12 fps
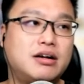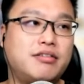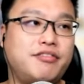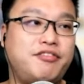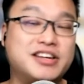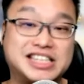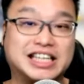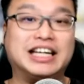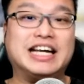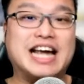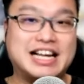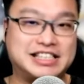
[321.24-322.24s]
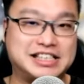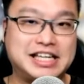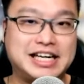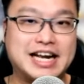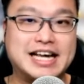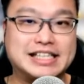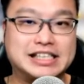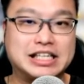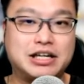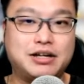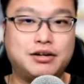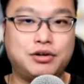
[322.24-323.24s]
physically at CES,
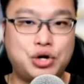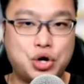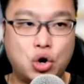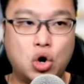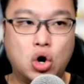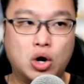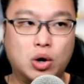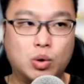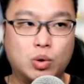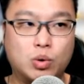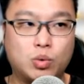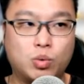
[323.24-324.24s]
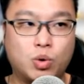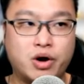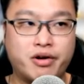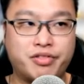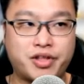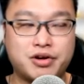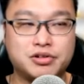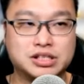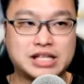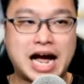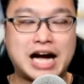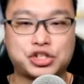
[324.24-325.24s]
nor those
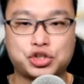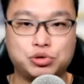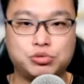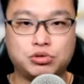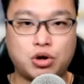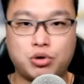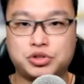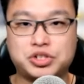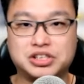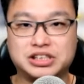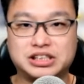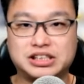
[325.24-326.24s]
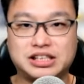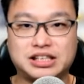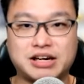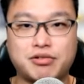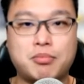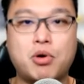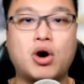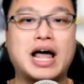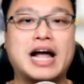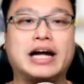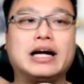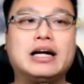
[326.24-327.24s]
actual launches. They were more
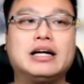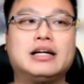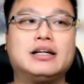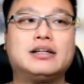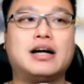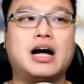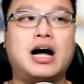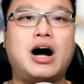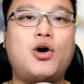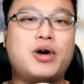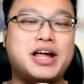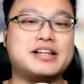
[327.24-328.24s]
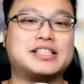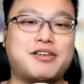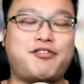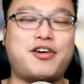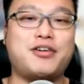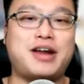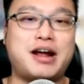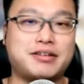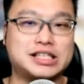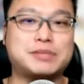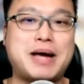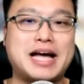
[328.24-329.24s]
like, oh, here's the phone, here are the
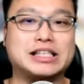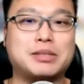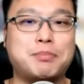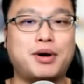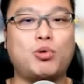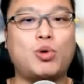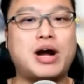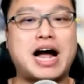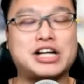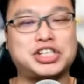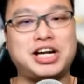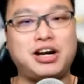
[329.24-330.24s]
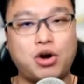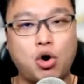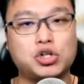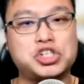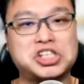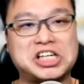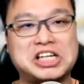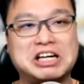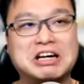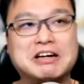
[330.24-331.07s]
specs, but we're actually launching